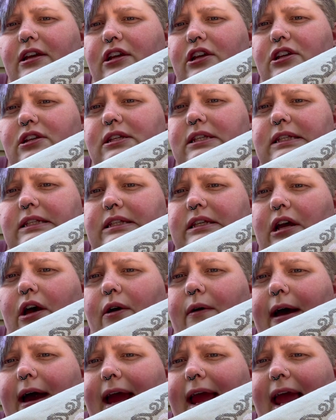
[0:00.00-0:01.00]

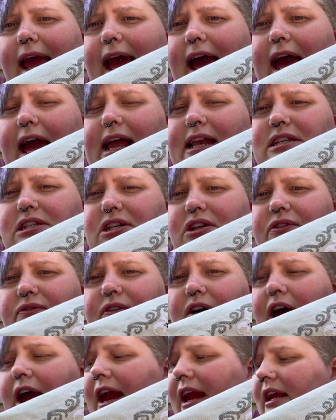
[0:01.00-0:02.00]
So I had to
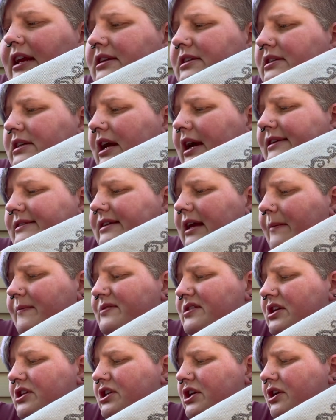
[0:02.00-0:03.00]
find a
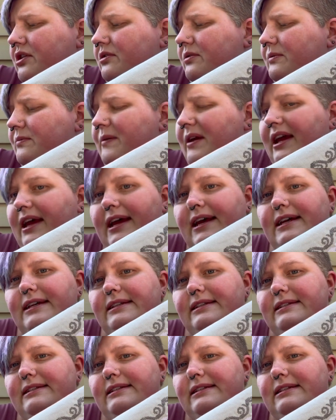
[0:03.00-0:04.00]
substitute
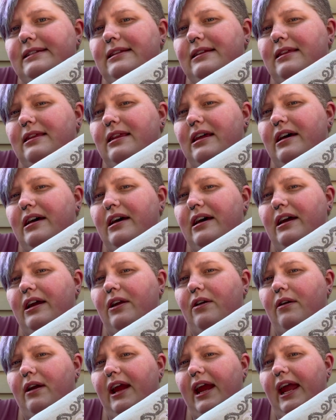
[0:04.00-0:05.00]
because the
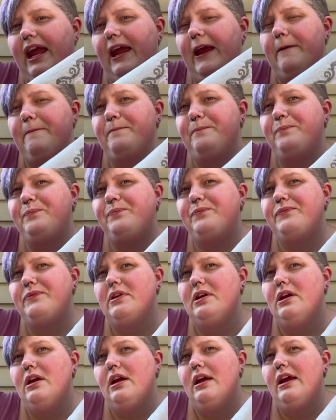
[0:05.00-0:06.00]
gray,
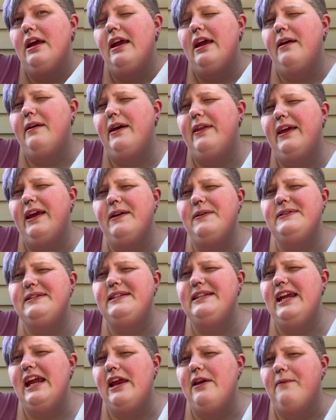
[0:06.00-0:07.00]
I think it was
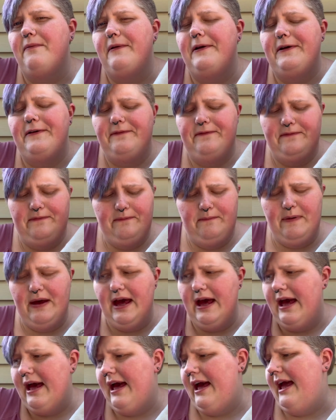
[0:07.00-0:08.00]
Tin Roof
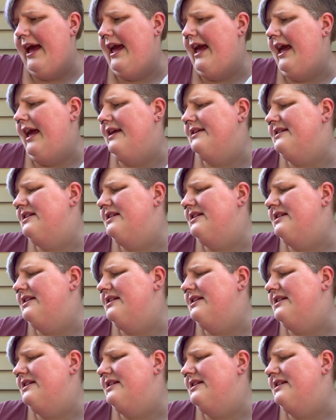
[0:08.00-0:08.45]
by